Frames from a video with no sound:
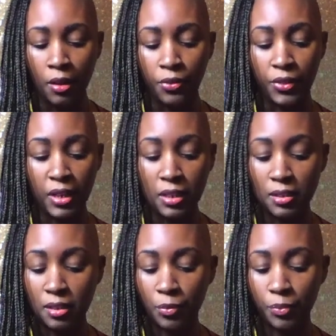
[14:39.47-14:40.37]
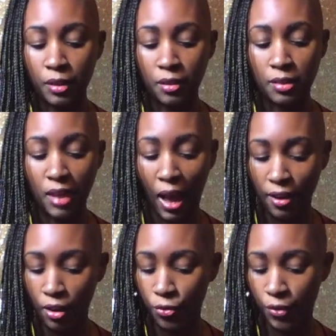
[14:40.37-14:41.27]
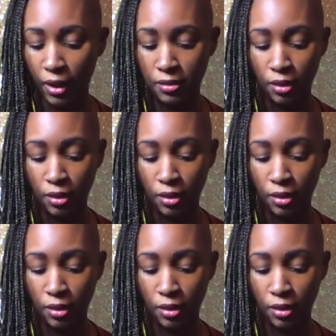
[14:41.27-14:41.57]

These side effects